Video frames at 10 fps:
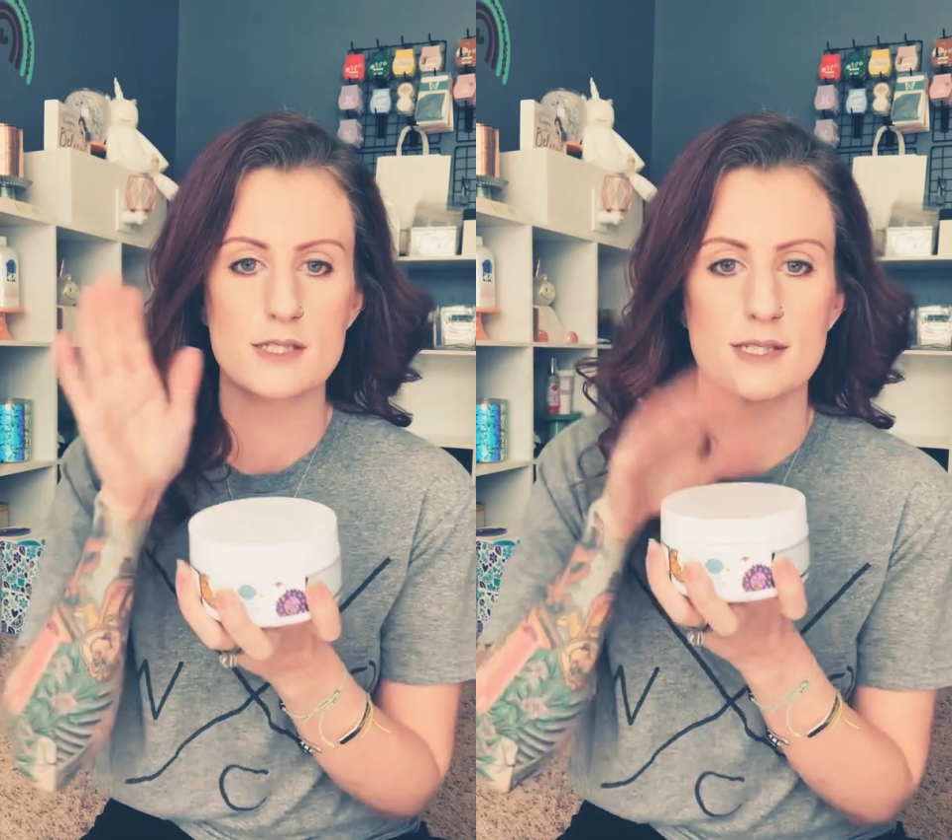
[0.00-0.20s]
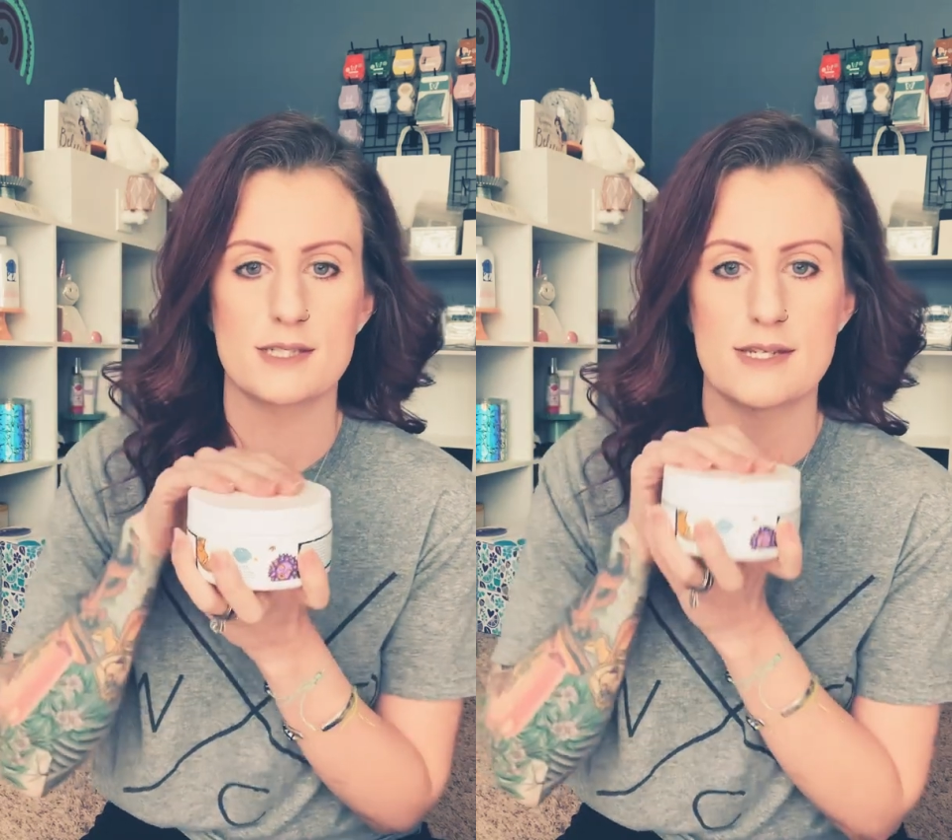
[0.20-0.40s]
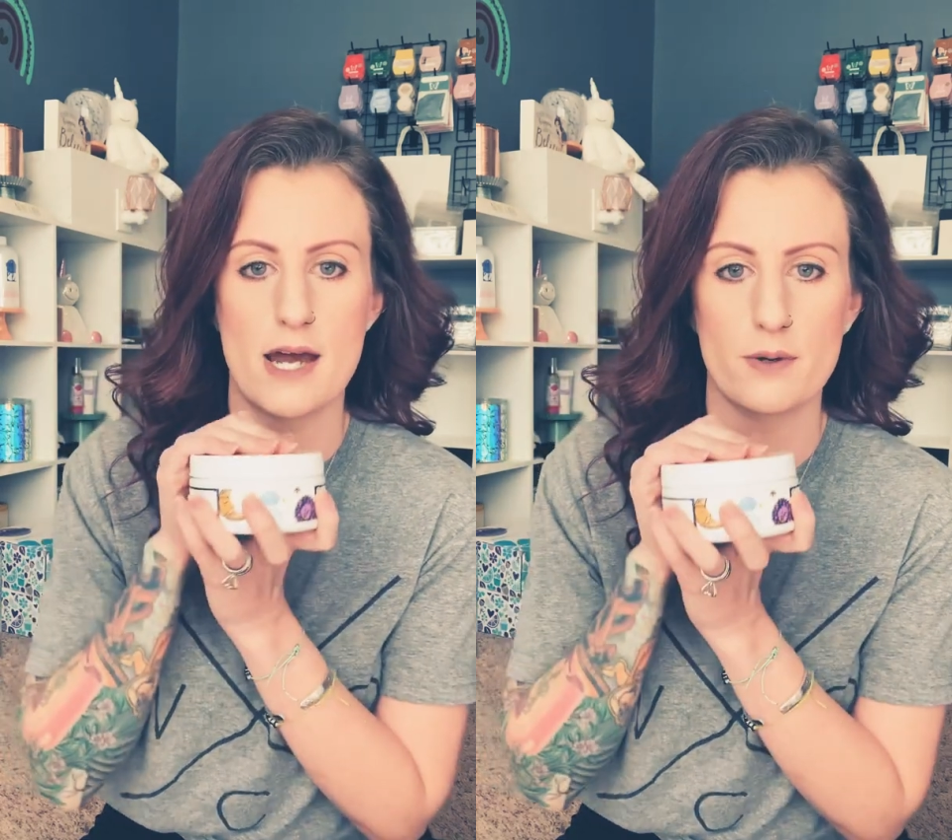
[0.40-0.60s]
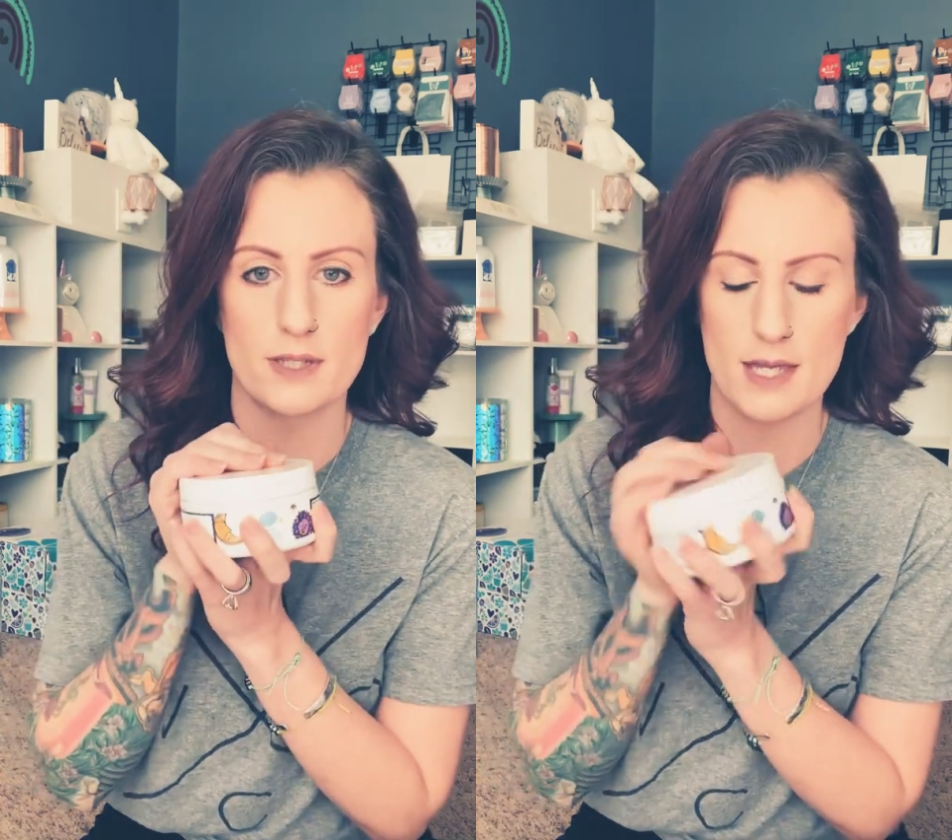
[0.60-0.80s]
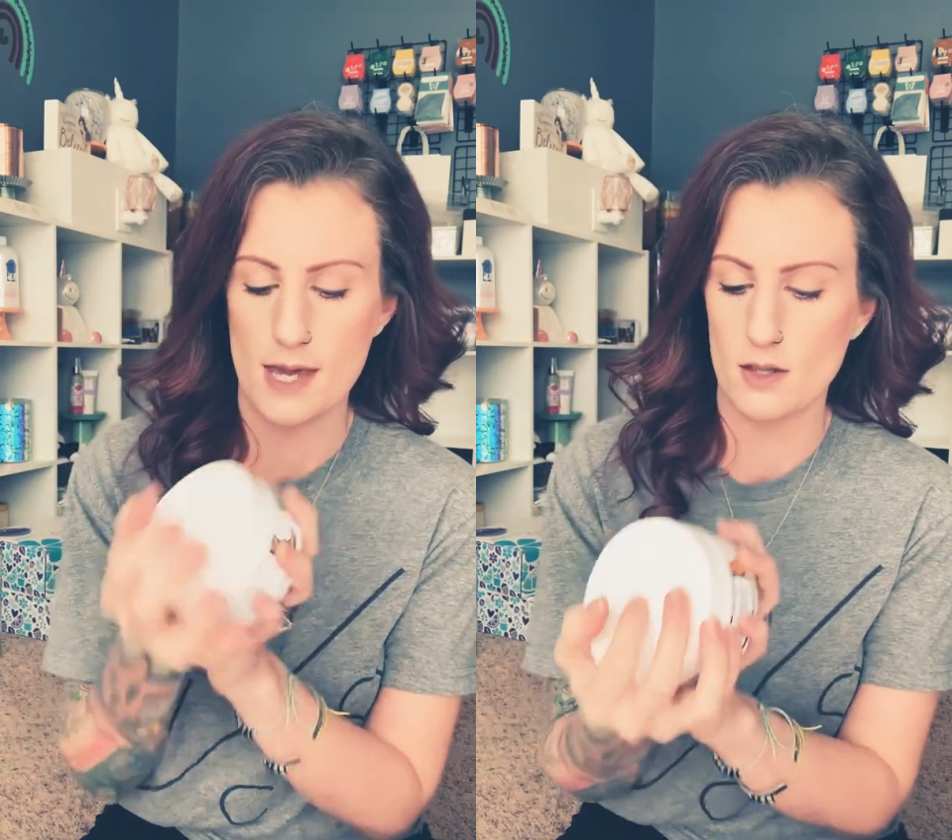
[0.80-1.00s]
It's now in the
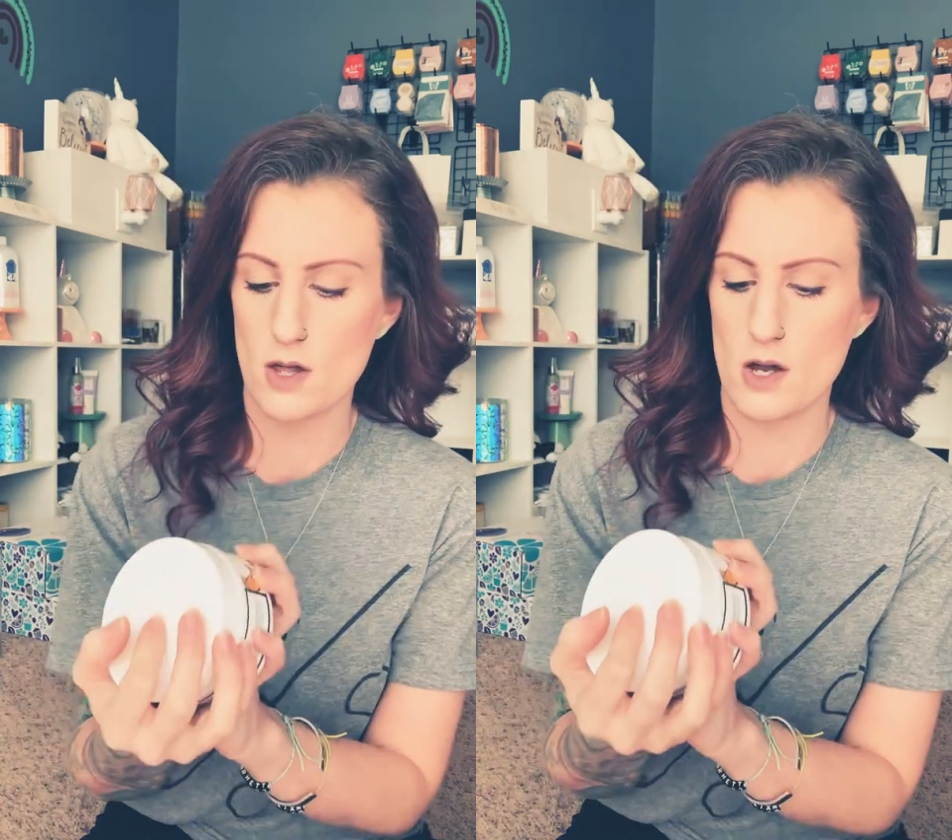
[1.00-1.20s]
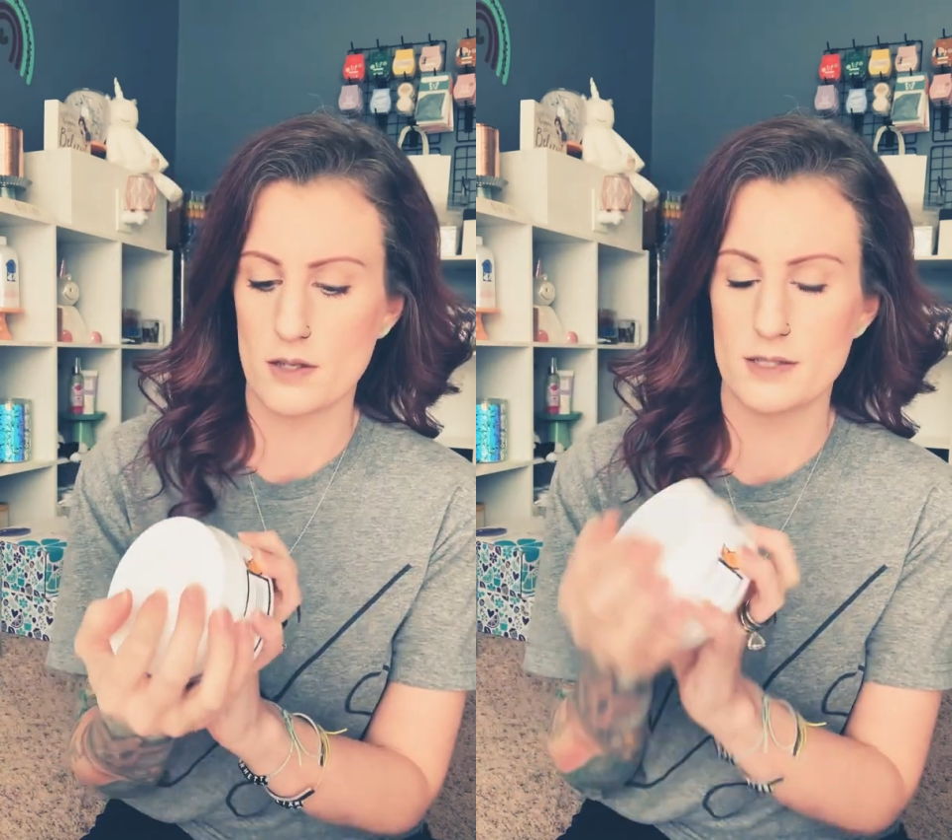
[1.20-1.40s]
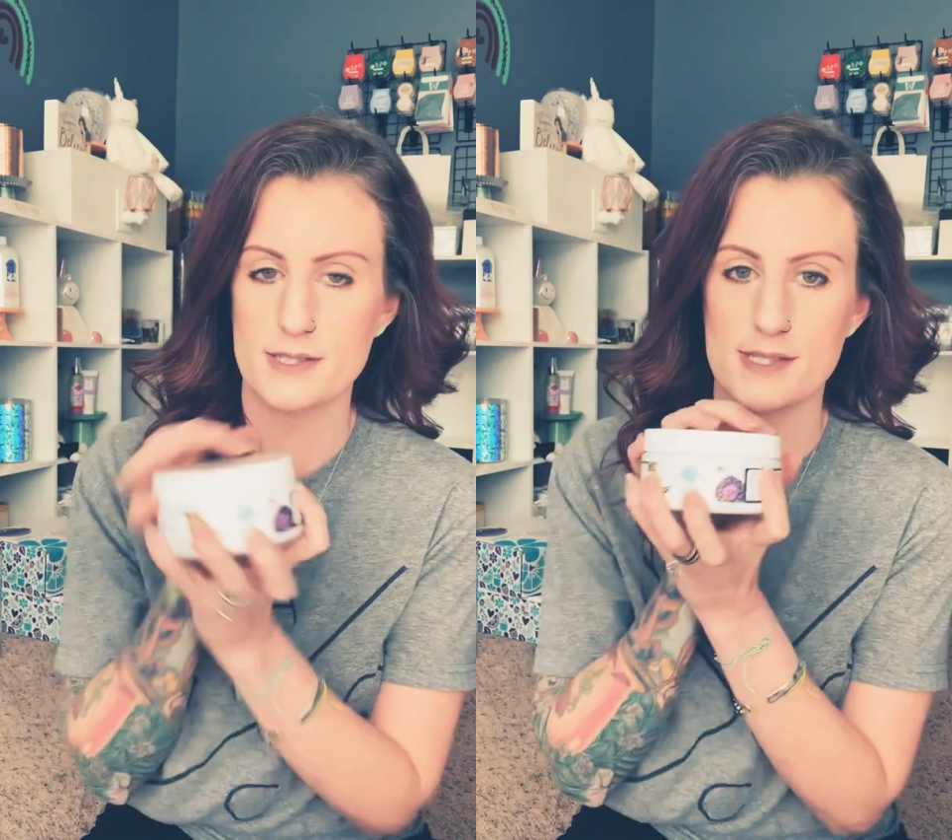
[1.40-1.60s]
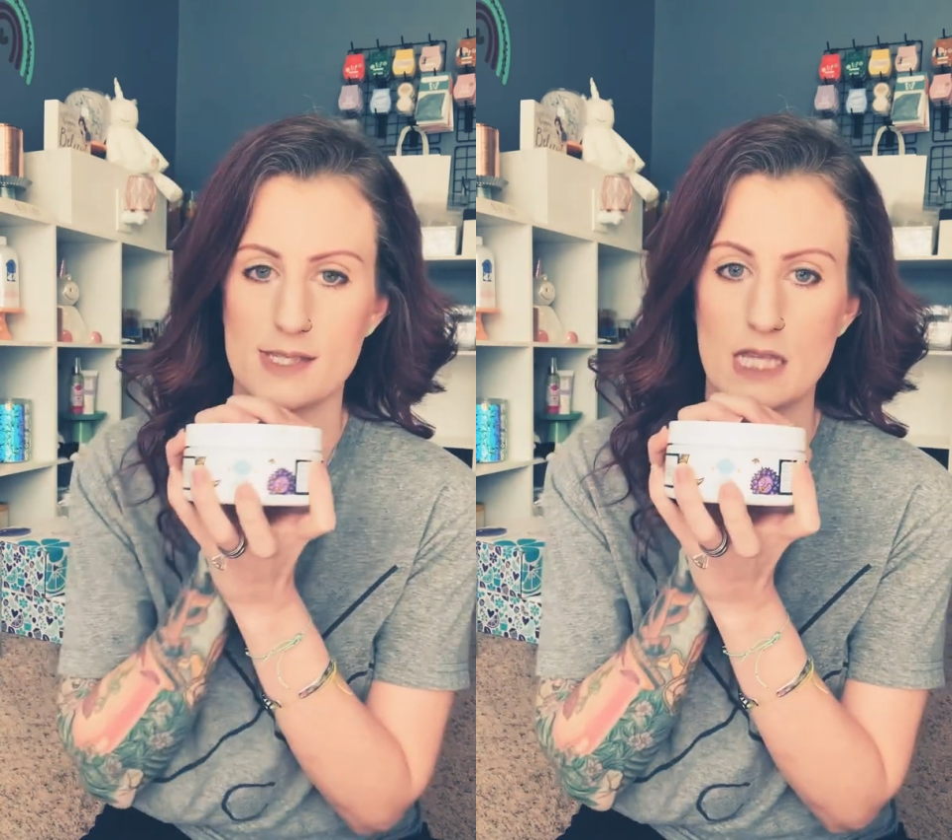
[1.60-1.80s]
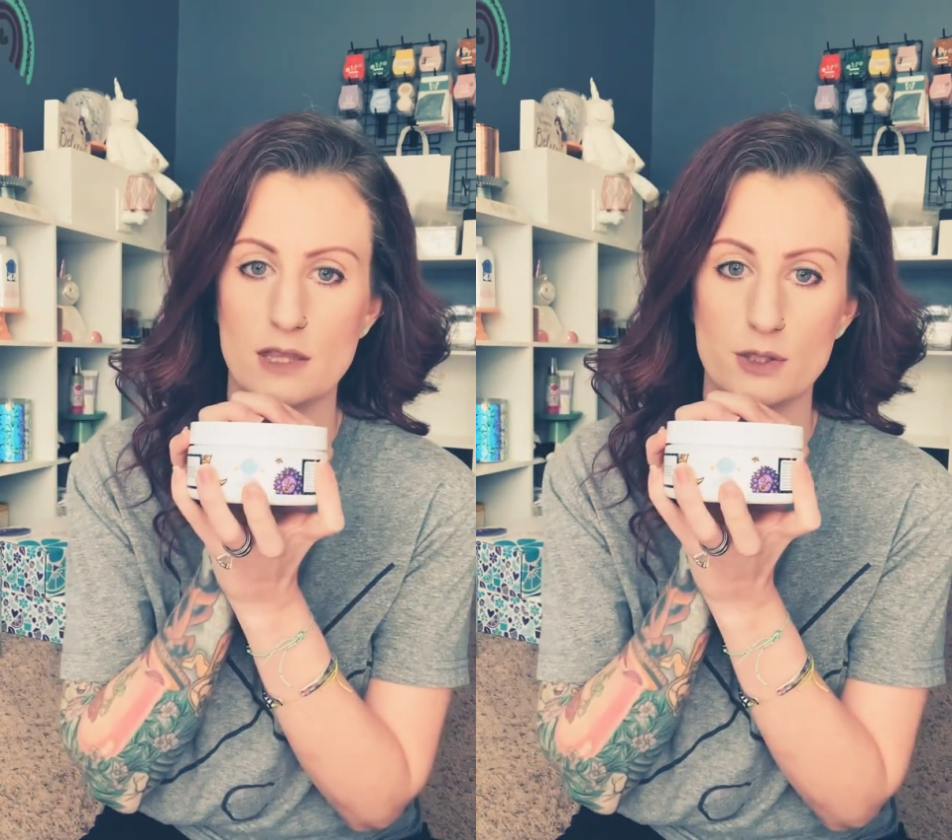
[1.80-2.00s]
catalog. This is
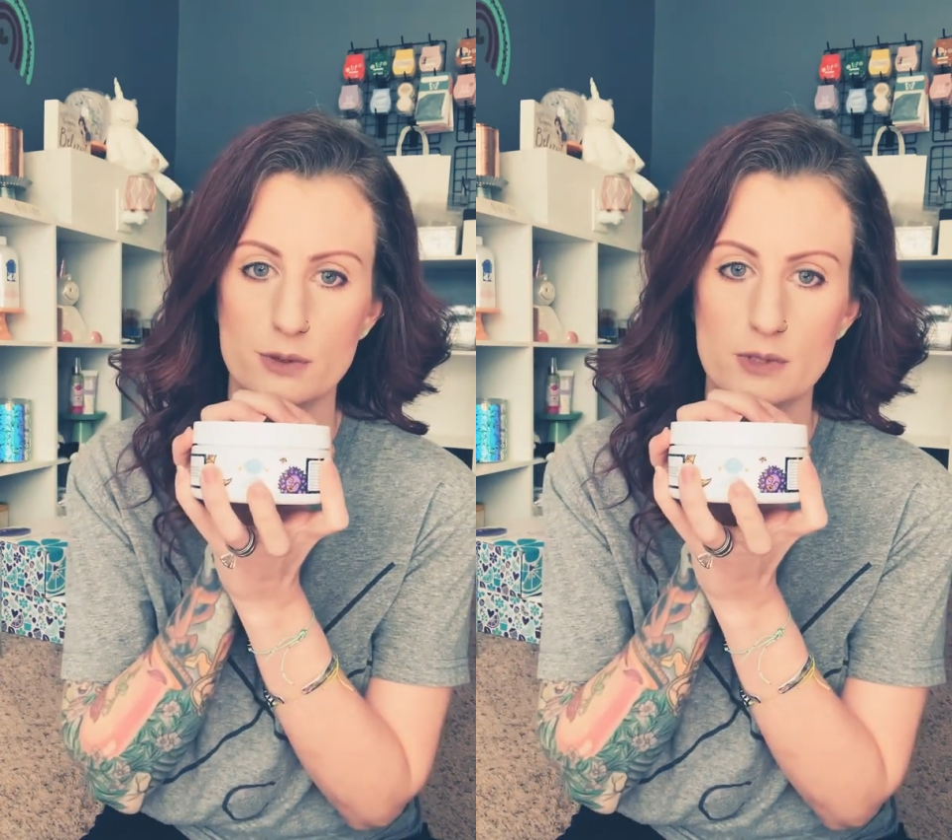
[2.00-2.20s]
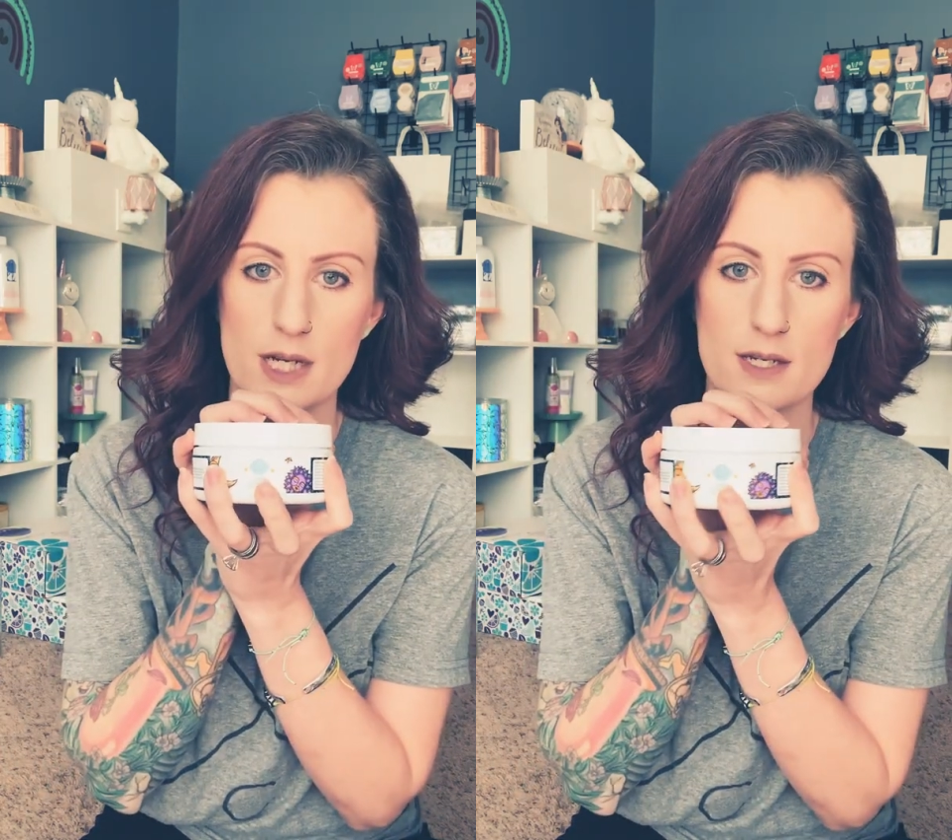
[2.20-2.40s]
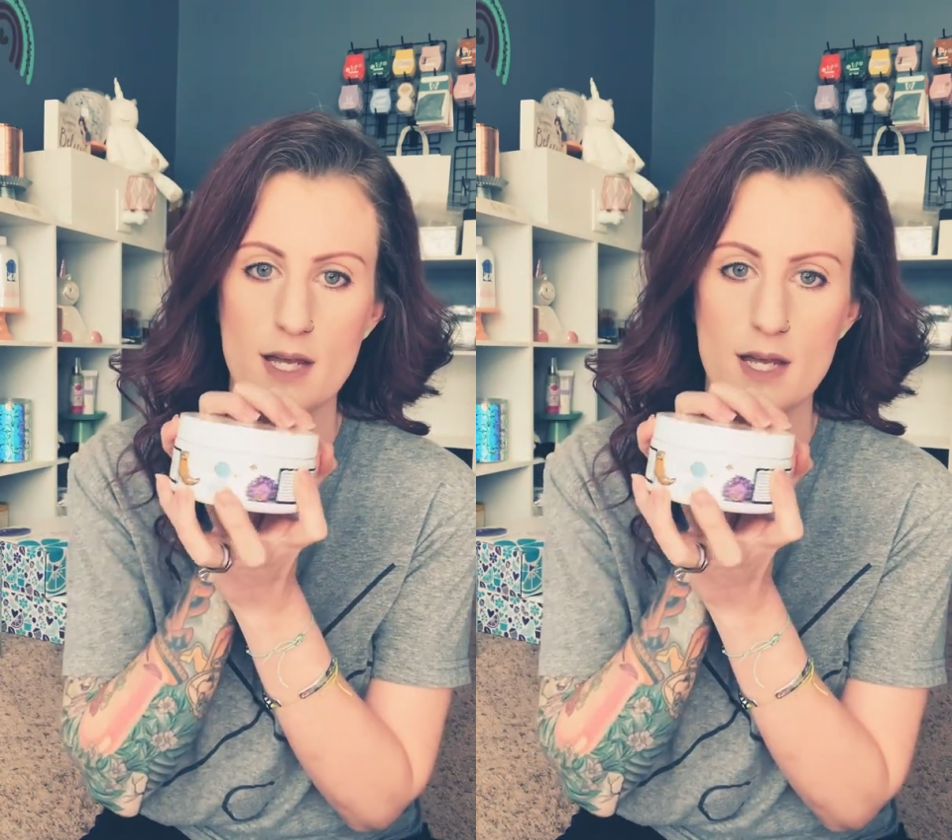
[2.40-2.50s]
in Luna.